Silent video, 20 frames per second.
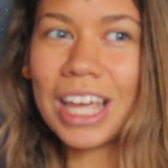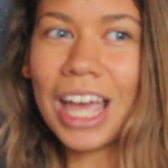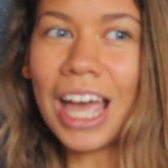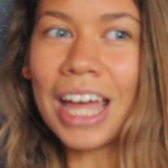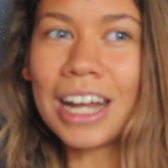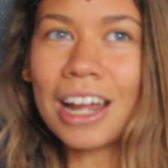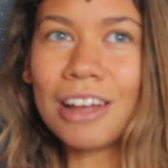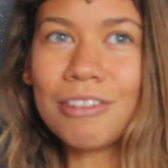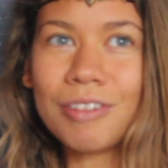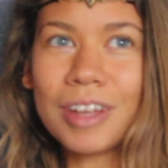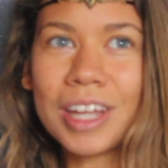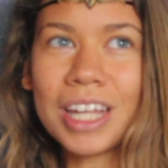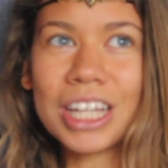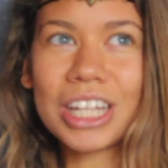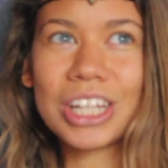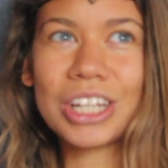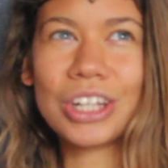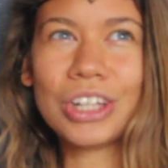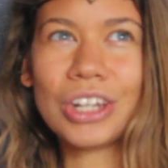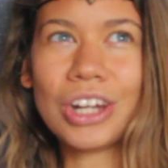And I
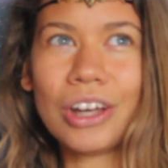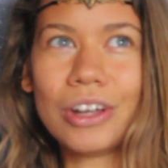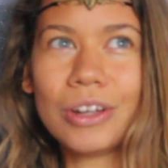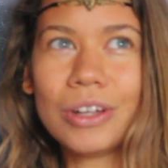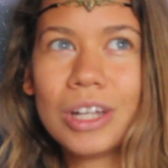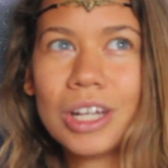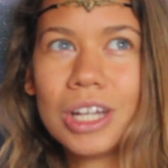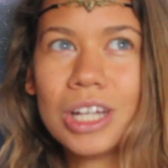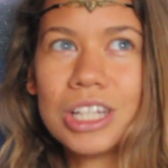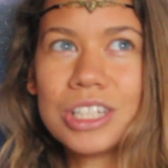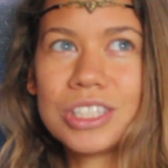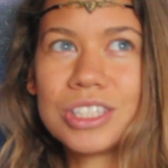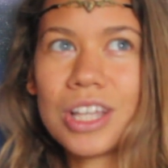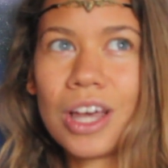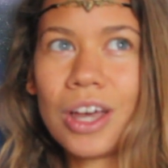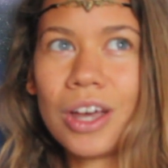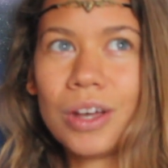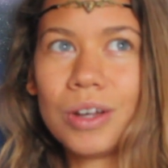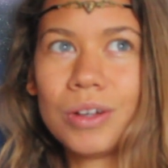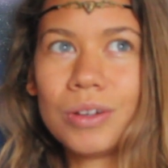think, you know,
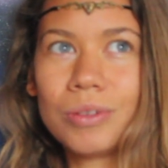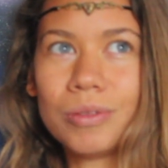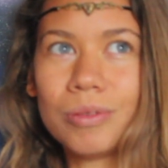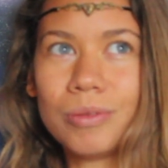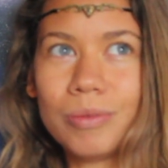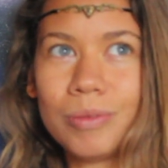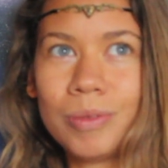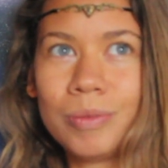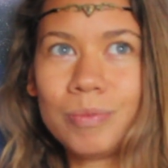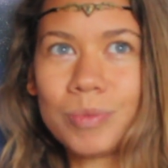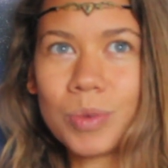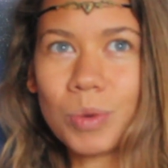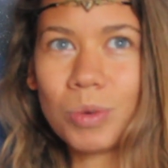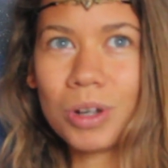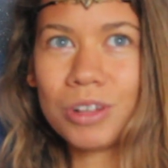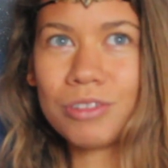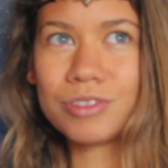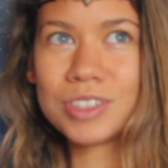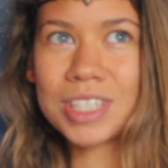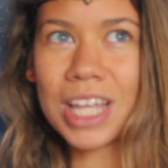so
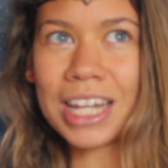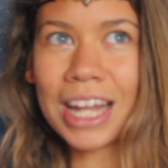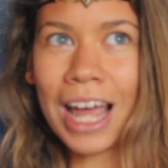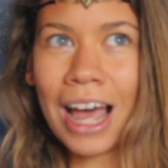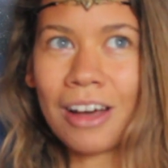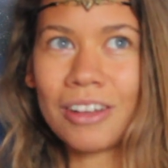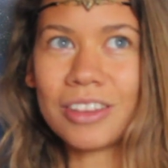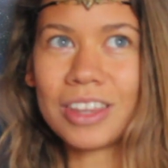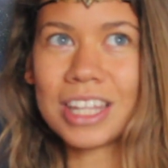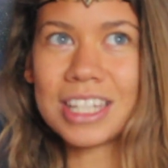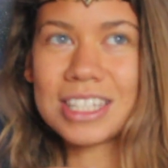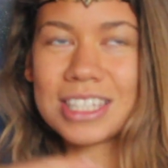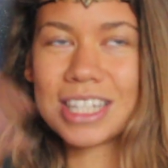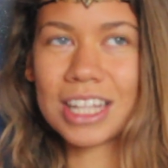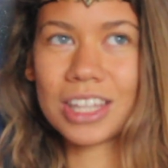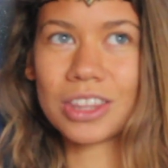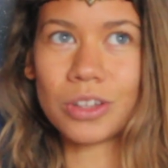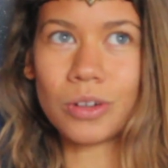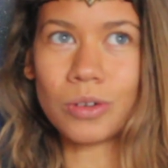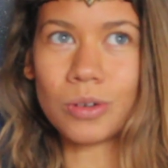we've sent out this
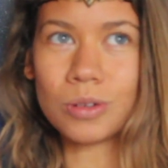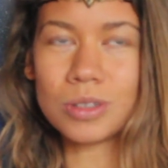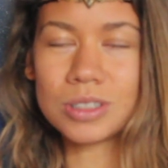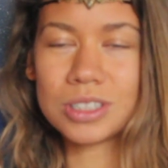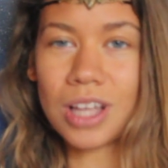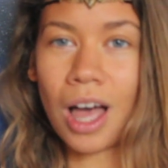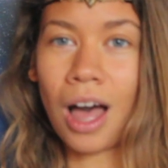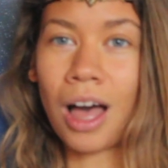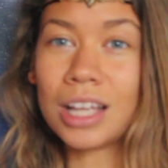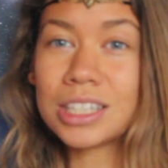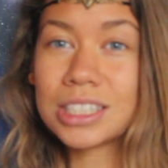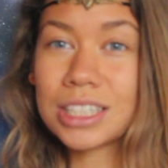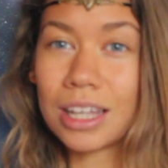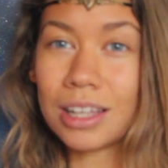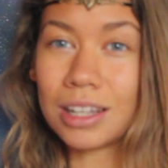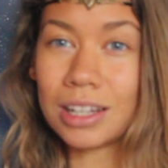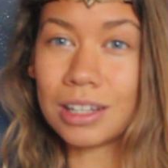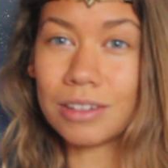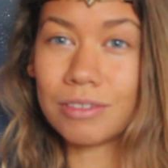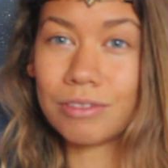signal
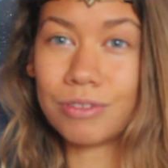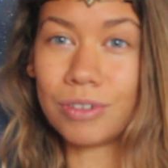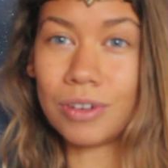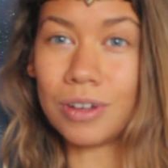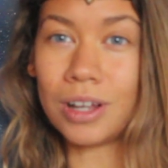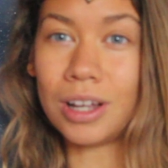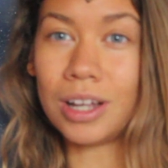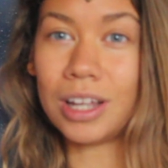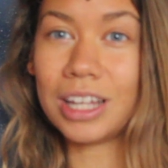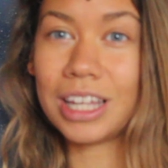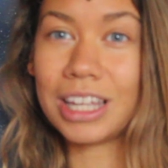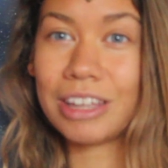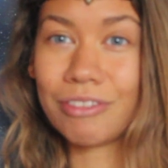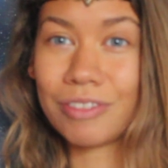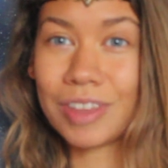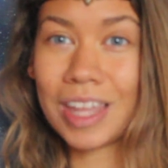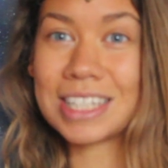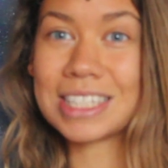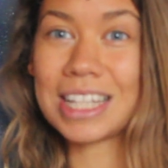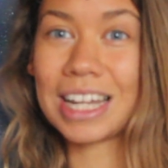asking for
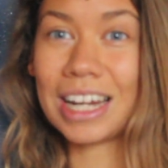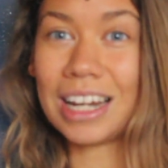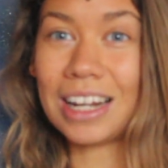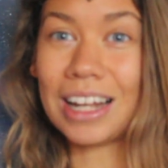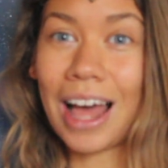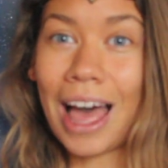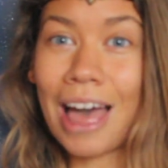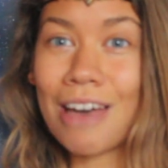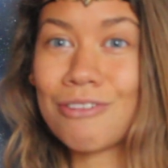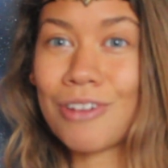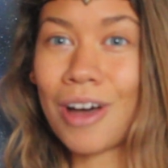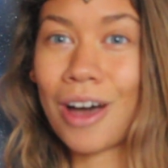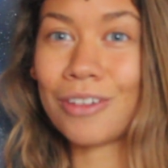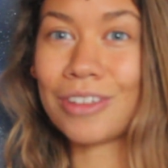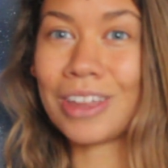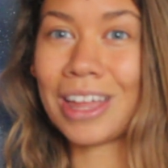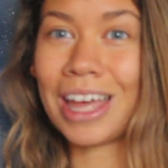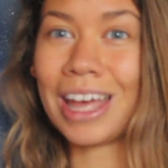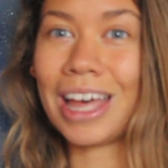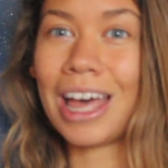if there's any life out
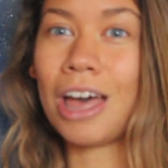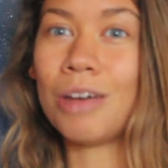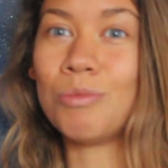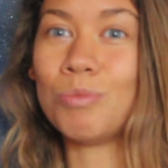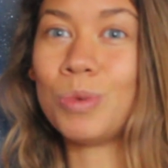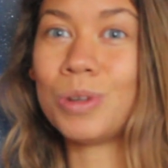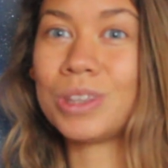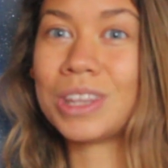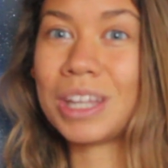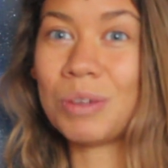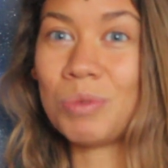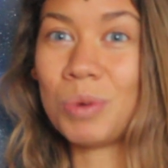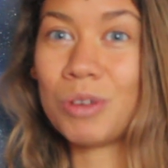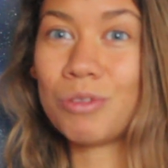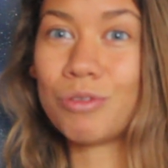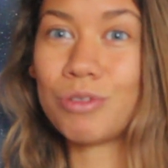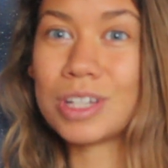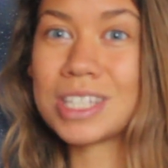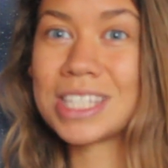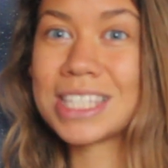there, and
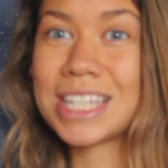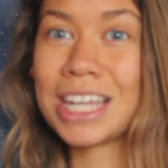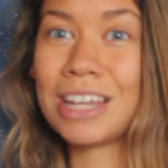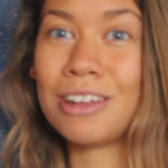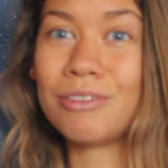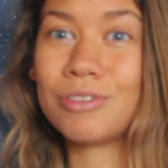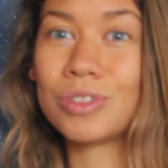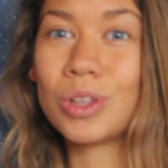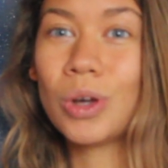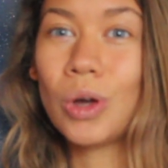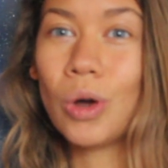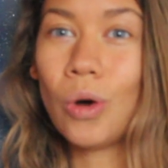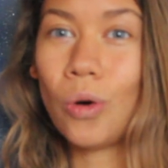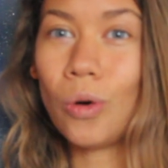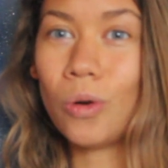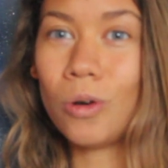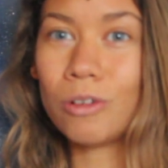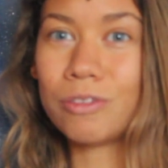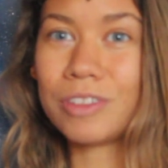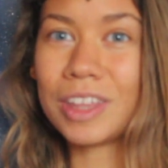we've received
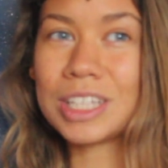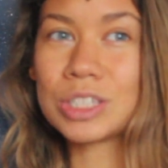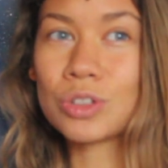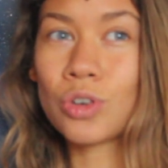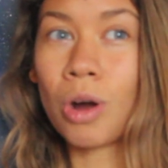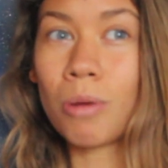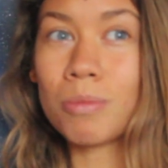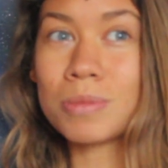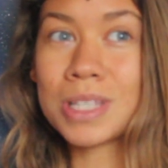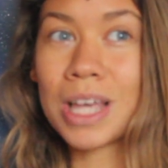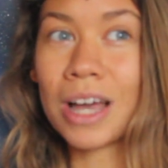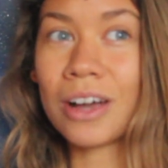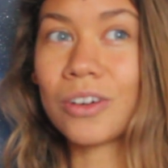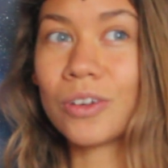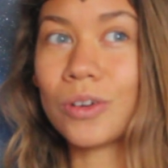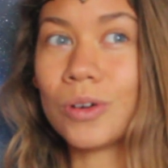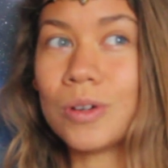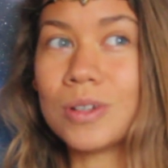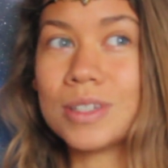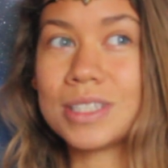all of these crop
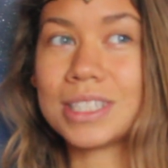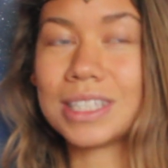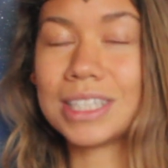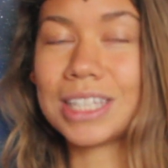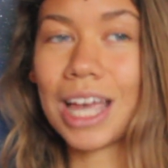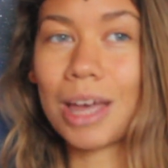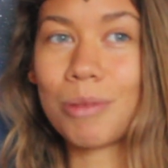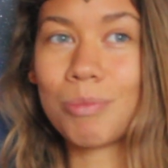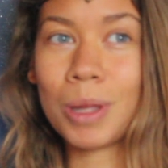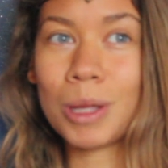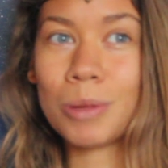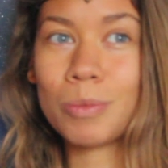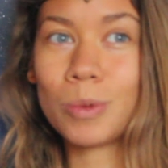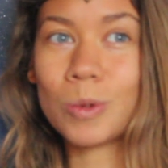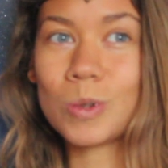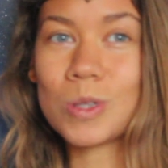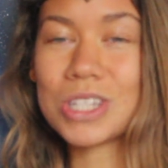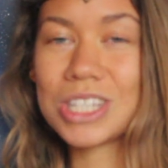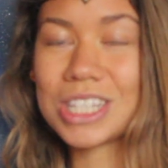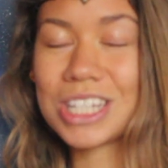circles, and yet
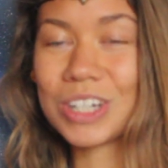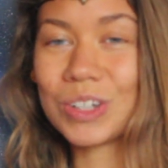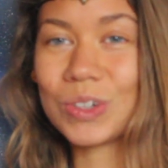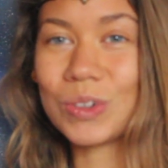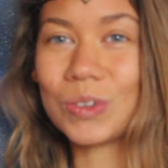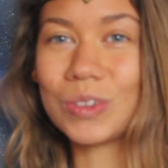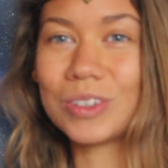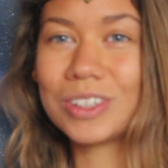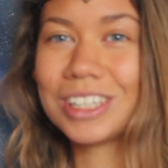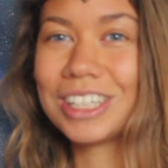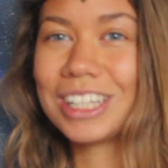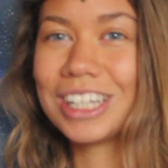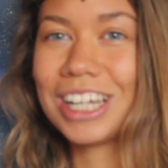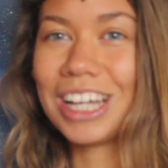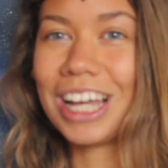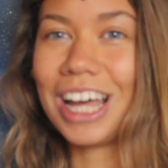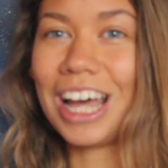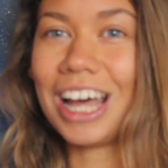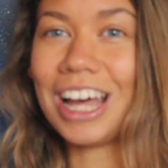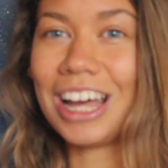people still
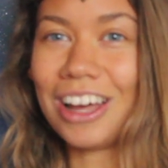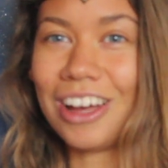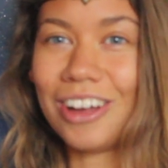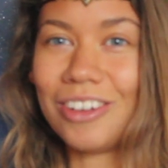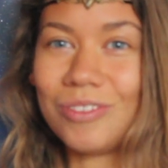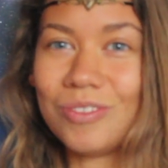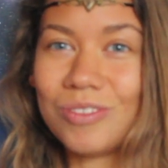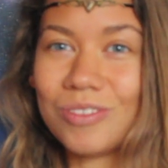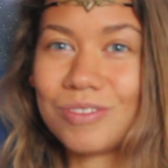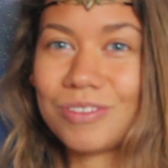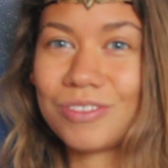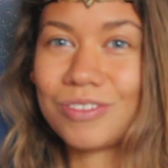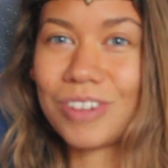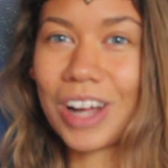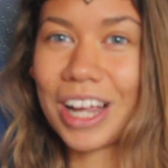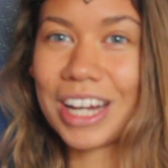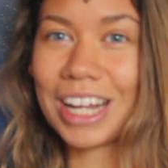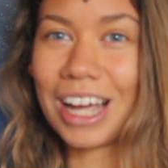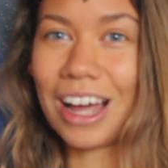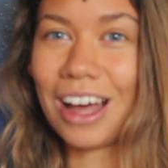
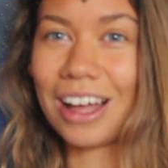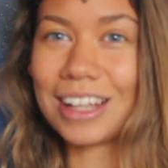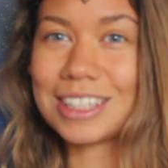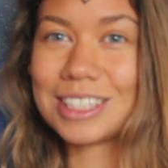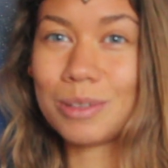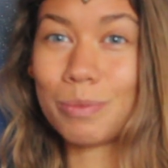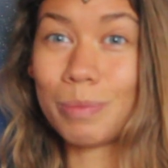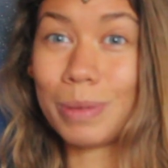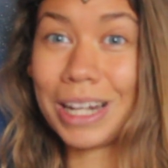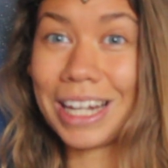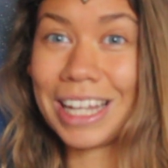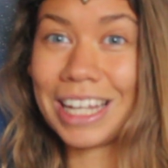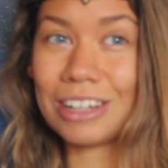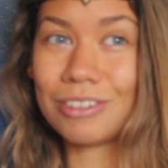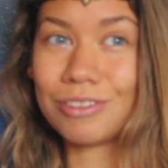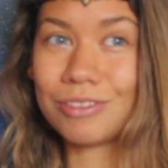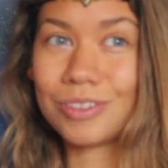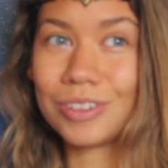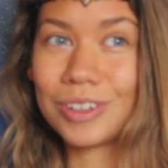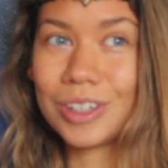find it hard to
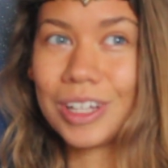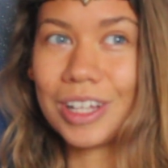believe.